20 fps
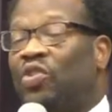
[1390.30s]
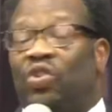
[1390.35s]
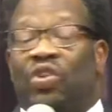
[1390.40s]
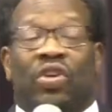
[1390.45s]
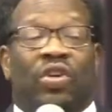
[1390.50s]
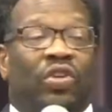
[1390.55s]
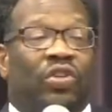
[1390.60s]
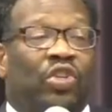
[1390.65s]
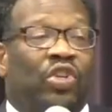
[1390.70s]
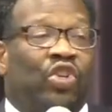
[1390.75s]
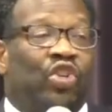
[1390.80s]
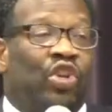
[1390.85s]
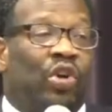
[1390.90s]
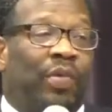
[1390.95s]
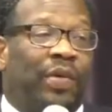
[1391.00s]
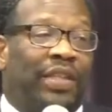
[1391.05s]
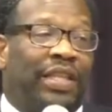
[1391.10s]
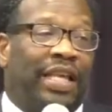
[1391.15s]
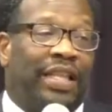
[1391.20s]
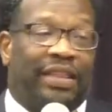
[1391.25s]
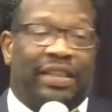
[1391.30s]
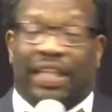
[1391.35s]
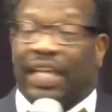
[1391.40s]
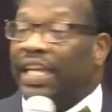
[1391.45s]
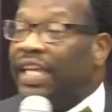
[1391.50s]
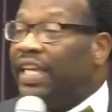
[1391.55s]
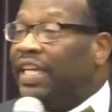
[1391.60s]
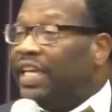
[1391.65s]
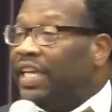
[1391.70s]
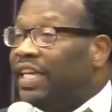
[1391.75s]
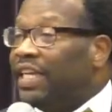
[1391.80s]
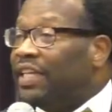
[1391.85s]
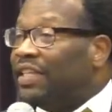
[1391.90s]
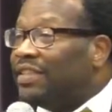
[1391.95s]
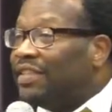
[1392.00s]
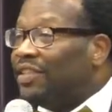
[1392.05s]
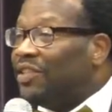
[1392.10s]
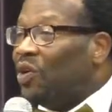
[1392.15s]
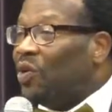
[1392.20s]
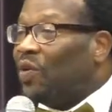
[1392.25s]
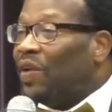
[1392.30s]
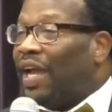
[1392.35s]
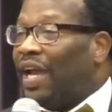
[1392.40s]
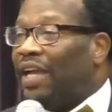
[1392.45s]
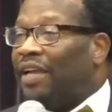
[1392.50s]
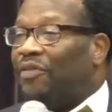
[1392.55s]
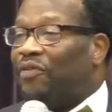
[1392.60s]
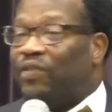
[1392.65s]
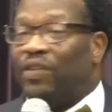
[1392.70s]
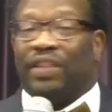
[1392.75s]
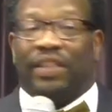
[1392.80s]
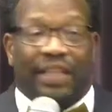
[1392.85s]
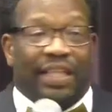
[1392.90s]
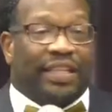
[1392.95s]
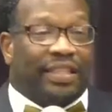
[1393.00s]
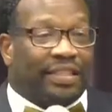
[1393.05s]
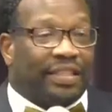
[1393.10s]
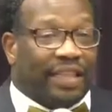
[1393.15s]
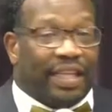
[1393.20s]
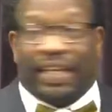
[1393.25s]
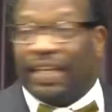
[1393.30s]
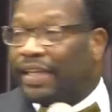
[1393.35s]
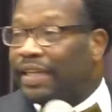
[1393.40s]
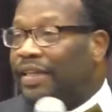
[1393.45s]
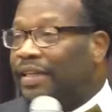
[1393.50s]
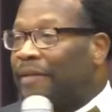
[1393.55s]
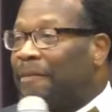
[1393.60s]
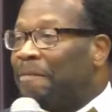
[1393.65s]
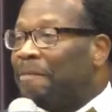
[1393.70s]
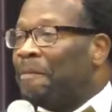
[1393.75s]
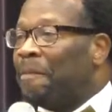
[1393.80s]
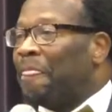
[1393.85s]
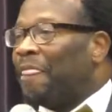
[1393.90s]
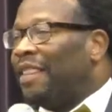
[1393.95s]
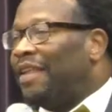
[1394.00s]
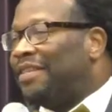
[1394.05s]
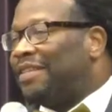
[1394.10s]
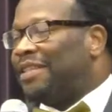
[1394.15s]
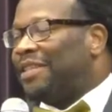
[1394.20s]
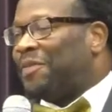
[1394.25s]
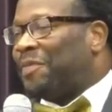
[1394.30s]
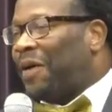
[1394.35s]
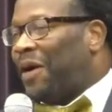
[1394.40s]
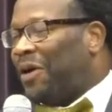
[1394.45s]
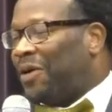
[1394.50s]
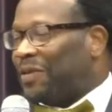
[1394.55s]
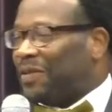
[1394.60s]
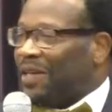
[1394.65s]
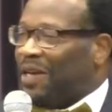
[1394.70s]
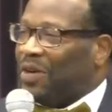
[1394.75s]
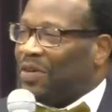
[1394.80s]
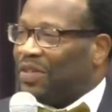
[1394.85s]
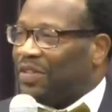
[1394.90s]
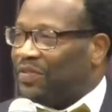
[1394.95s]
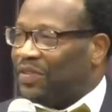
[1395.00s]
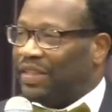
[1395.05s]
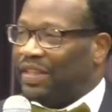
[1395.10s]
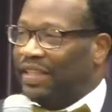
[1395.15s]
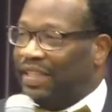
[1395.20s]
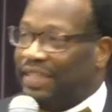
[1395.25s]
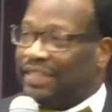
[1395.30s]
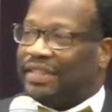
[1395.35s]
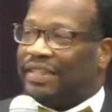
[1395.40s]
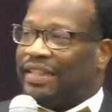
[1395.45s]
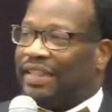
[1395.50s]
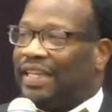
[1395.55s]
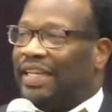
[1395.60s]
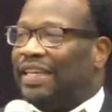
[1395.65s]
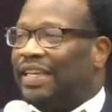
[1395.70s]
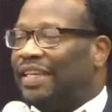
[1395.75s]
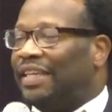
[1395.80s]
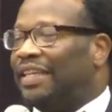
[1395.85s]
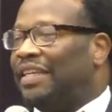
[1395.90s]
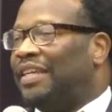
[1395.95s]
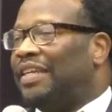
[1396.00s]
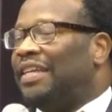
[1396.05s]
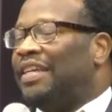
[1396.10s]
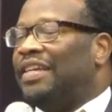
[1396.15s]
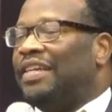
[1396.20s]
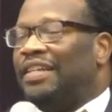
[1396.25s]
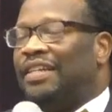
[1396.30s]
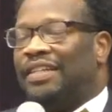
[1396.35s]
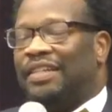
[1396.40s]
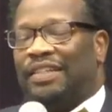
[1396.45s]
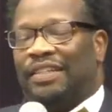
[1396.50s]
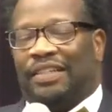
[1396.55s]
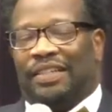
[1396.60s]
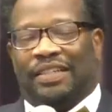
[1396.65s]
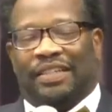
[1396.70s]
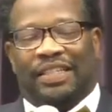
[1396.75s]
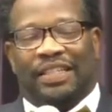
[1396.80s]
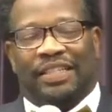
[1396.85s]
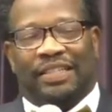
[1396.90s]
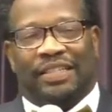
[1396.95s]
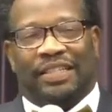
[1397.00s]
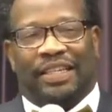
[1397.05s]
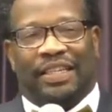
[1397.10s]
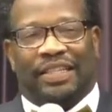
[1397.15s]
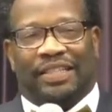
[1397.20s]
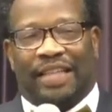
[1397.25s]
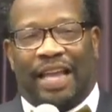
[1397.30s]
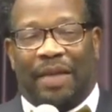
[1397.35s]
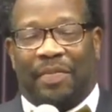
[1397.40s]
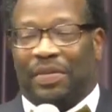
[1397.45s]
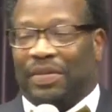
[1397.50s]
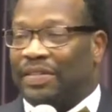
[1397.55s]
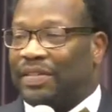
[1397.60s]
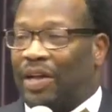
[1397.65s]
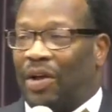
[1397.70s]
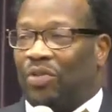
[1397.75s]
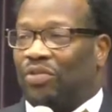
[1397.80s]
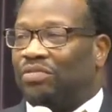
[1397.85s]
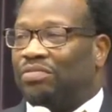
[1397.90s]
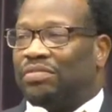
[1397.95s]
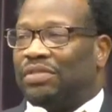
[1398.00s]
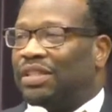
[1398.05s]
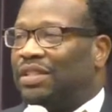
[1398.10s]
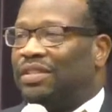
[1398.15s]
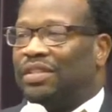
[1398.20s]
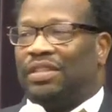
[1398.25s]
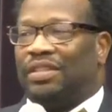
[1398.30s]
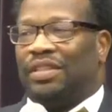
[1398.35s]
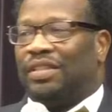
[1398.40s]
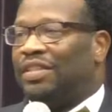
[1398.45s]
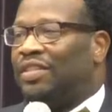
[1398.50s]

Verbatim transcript: do, do you know what that thing is in your life? For this thing. This is Paul talking. For this thing, uh, he says, I besought. And,